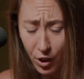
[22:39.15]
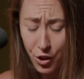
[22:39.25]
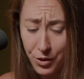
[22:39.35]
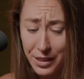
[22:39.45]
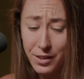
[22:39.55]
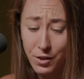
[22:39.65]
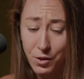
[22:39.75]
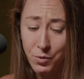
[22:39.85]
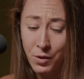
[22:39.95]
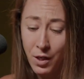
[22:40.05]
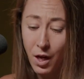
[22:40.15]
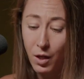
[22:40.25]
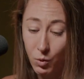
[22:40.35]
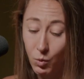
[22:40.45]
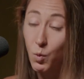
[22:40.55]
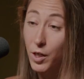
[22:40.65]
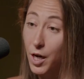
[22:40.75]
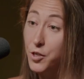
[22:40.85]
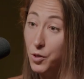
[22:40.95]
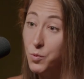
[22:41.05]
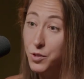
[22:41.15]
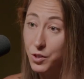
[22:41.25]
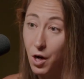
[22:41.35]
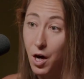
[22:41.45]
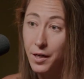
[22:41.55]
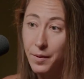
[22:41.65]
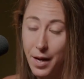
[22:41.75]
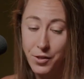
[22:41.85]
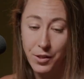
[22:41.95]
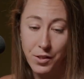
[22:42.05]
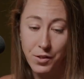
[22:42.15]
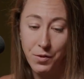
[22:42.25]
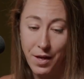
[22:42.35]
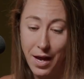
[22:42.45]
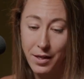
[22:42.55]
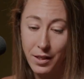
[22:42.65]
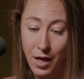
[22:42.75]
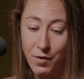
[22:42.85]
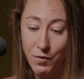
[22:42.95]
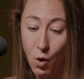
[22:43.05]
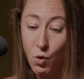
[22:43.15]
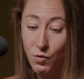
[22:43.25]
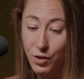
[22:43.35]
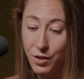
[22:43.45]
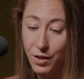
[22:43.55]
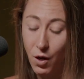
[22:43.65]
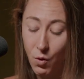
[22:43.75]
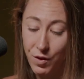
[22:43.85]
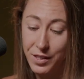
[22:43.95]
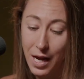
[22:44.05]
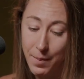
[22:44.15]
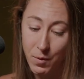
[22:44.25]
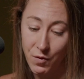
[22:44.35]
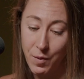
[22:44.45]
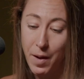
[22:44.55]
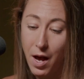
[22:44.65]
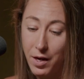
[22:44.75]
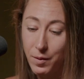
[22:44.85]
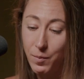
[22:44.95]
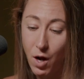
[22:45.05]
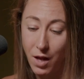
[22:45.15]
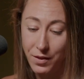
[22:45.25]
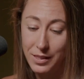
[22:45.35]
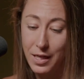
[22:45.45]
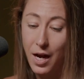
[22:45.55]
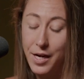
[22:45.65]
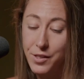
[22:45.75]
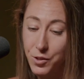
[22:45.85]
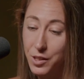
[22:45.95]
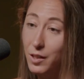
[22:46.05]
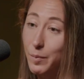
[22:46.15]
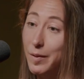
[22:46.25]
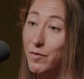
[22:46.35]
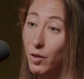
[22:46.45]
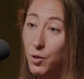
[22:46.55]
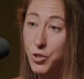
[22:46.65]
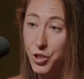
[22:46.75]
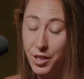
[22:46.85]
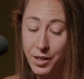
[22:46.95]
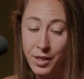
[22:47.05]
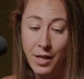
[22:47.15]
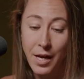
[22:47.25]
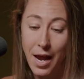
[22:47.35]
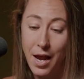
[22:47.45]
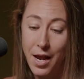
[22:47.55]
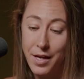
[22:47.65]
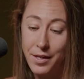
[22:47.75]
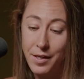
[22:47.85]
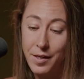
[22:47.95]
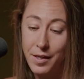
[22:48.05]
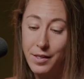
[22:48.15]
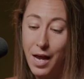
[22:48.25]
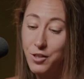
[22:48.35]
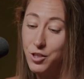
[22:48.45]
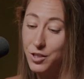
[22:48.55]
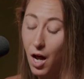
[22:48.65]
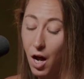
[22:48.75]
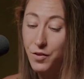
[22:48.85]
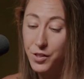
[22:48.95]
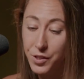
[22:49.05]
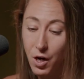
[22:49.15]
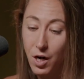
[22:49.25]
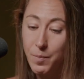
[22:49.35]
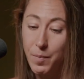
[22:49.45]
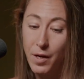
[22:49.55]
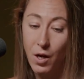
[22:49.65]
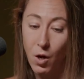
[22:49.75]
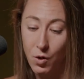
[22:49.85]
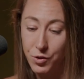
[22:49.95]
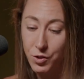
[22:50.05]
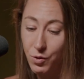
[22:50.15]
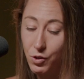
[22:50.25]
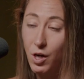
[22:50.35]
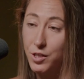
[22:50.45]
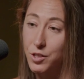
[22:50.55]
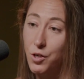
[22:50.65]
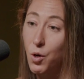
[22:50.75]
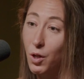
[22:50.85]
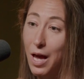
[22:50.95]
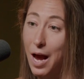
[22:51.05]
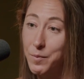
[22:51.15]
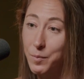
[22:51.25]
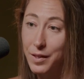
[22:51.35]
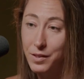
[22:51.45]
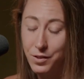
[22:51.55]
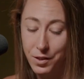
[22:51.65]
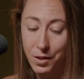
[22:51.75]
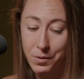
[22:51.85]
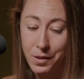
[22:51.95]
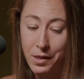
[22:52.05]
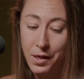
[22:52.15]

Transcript: you need to work on your own scar, and you can do that kind of over the top, over the bottom, on the sides, using a little bit of lotion, and not just on the scar, but also across your whole abdomen. So